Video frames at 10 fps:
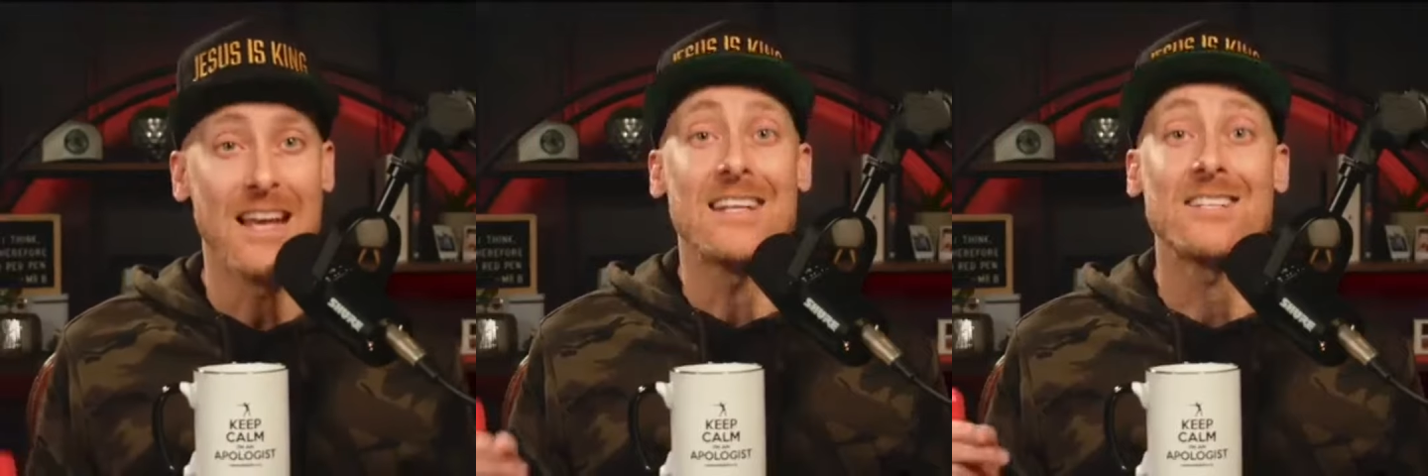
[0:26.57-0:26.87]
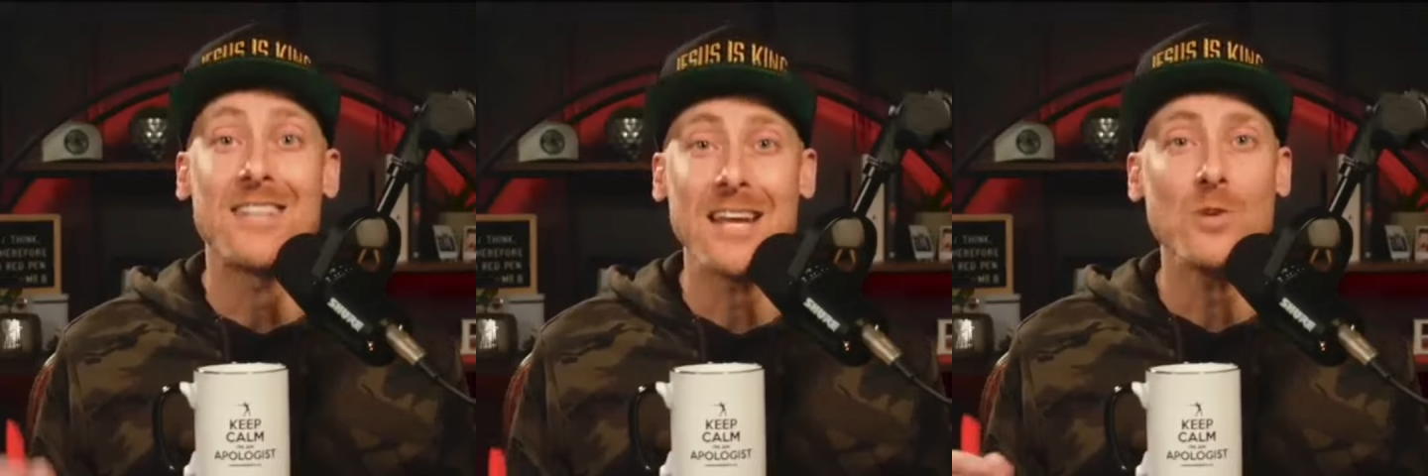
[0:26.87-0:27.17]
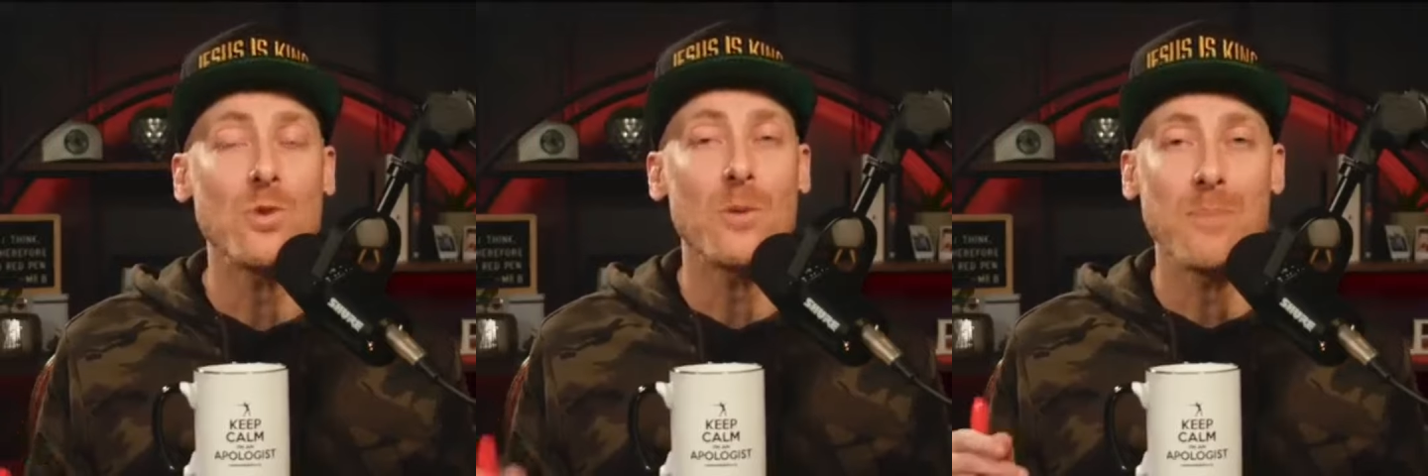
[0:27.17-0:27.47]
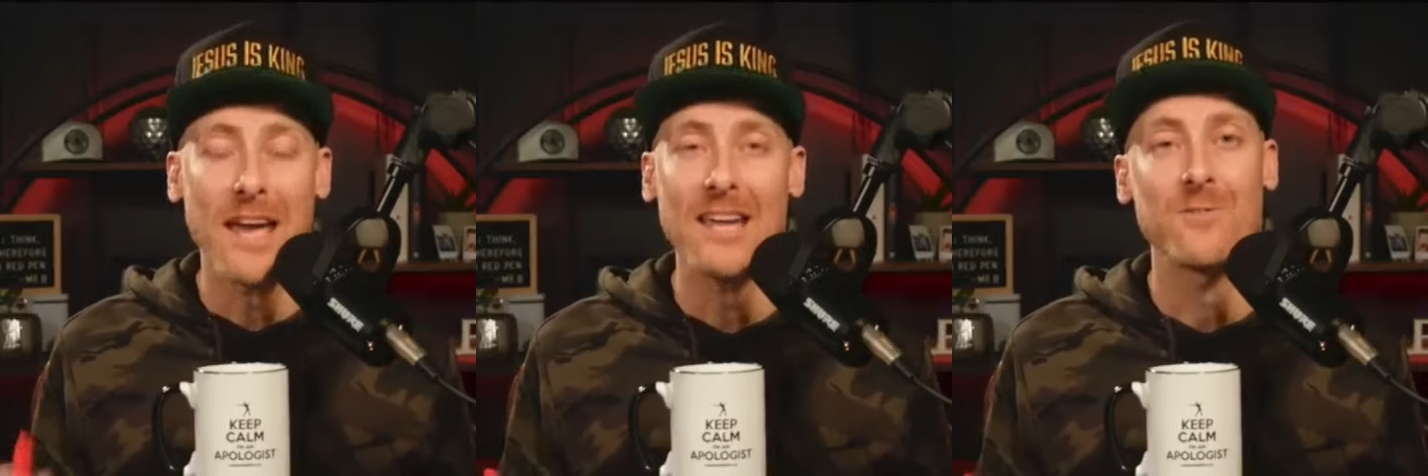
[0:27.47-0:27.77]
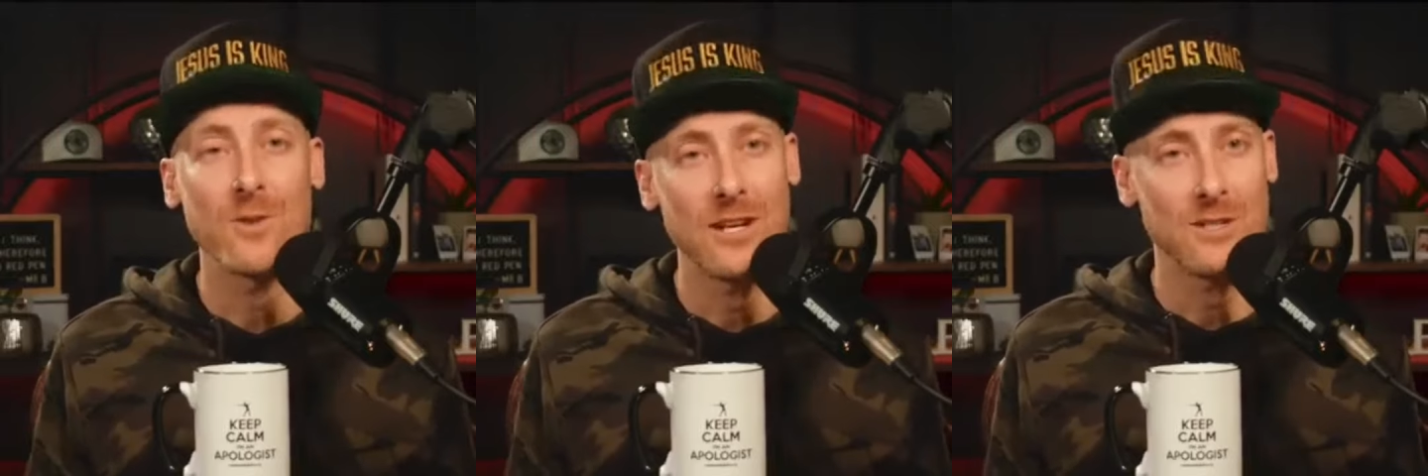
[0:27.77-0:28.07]
Satan will pay
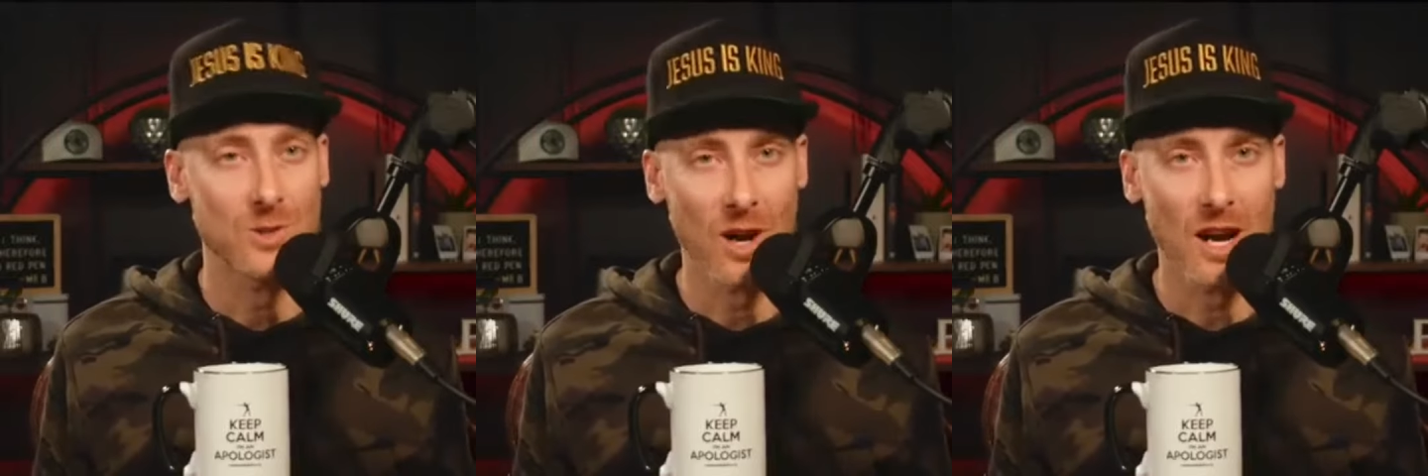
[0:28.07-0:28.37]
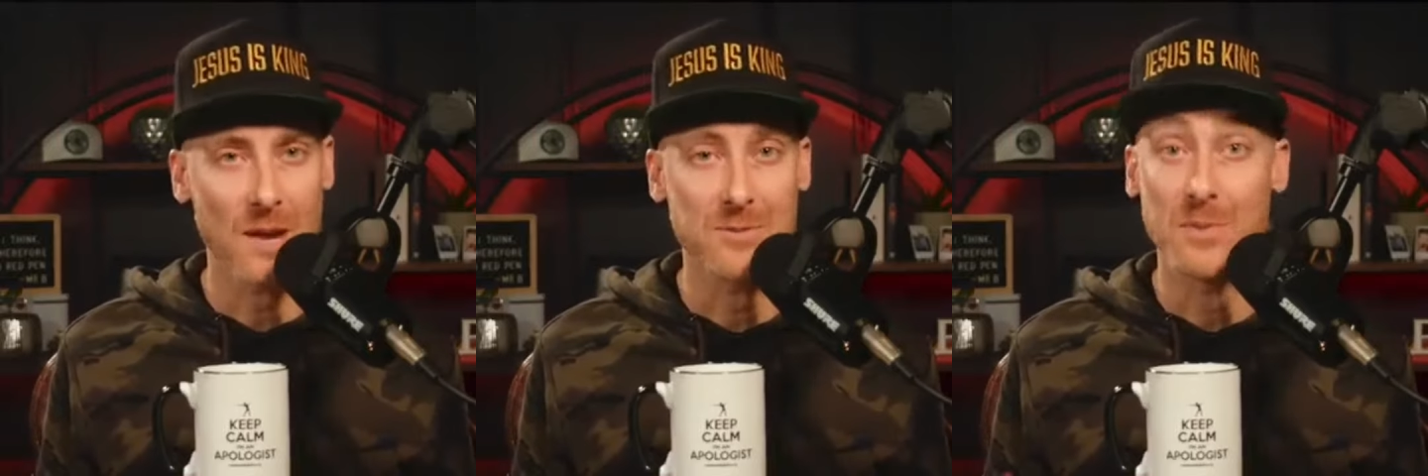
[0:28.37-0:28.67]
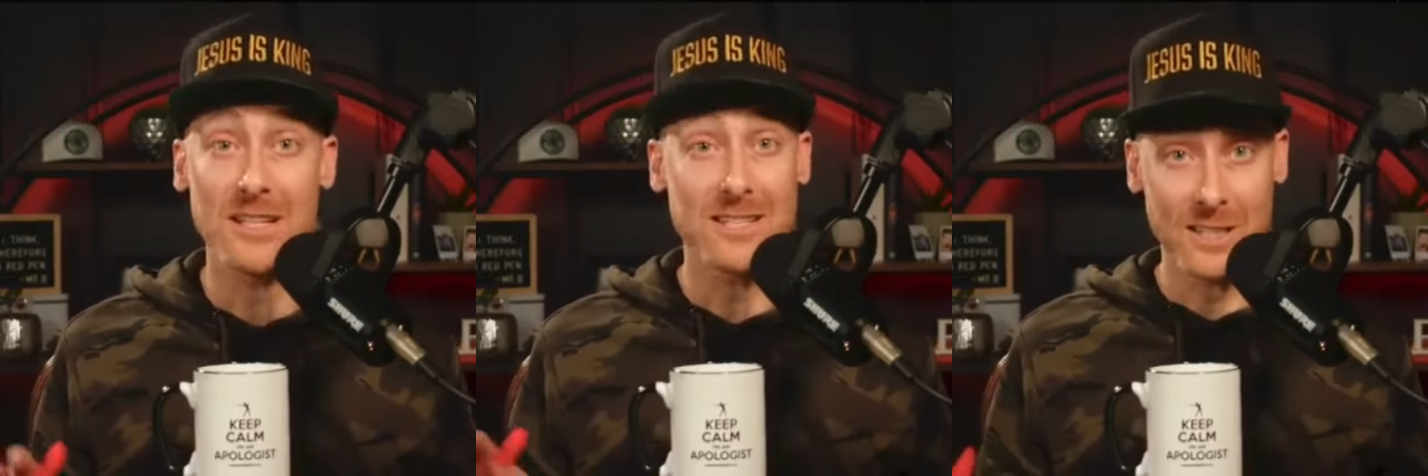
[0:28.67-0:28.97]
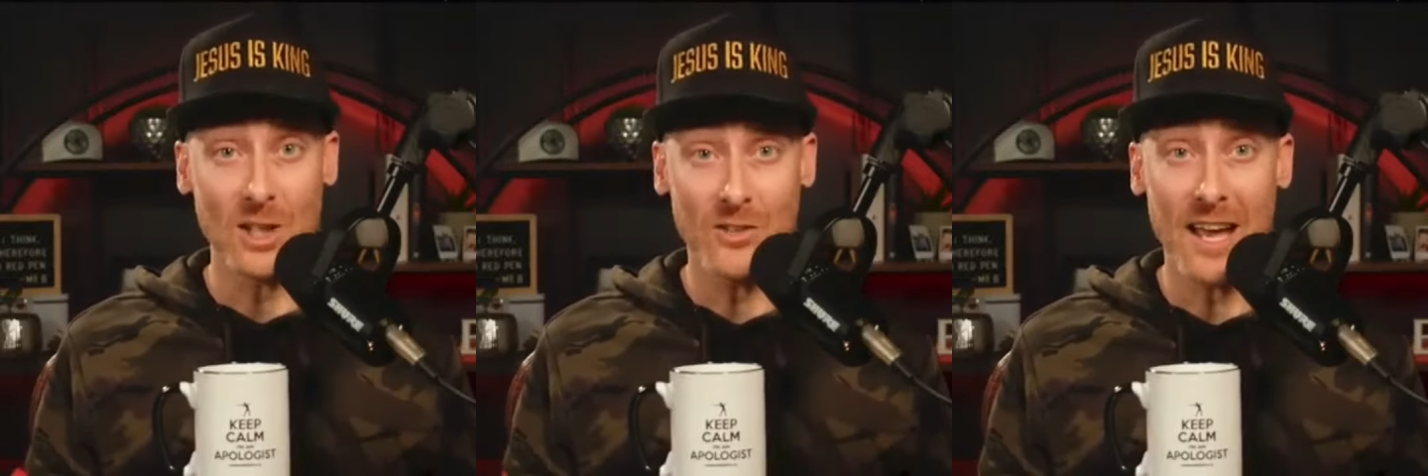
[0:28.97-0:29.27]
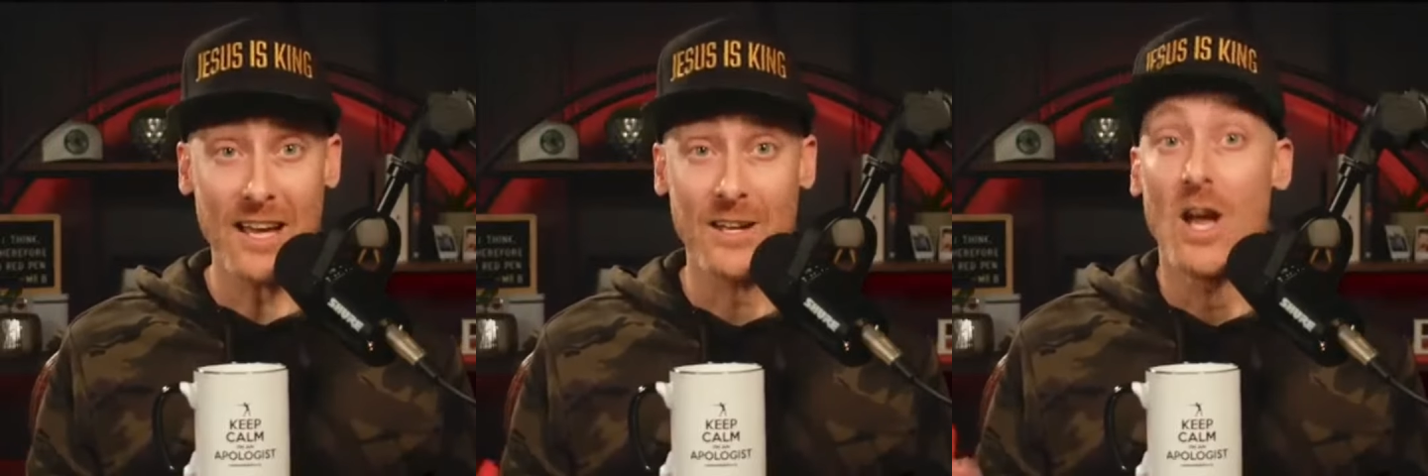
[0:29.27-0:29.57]
for his crimes, but until
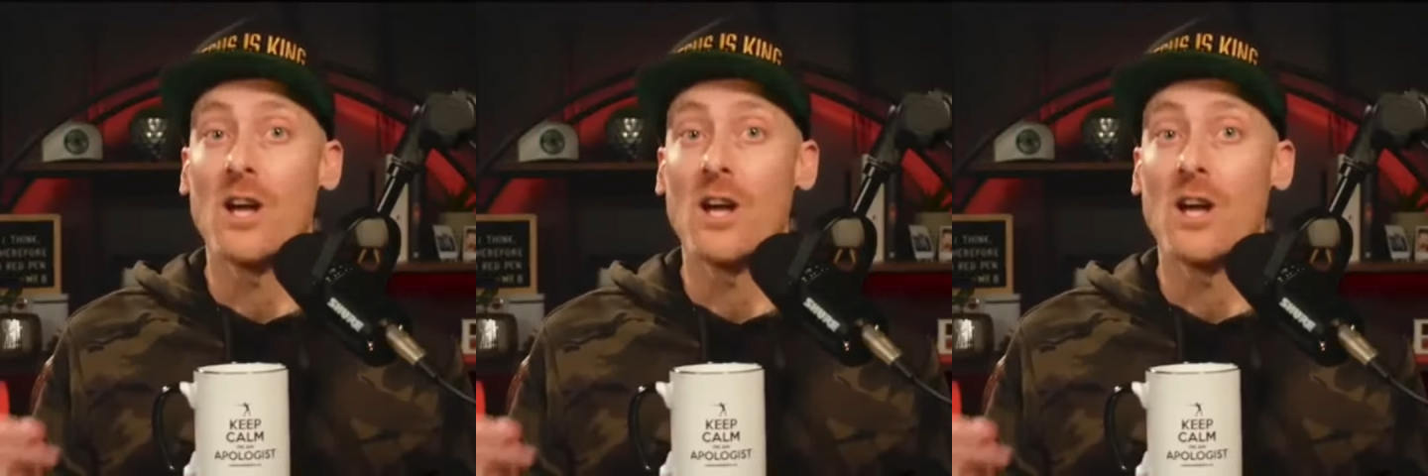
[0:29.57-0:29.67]
then,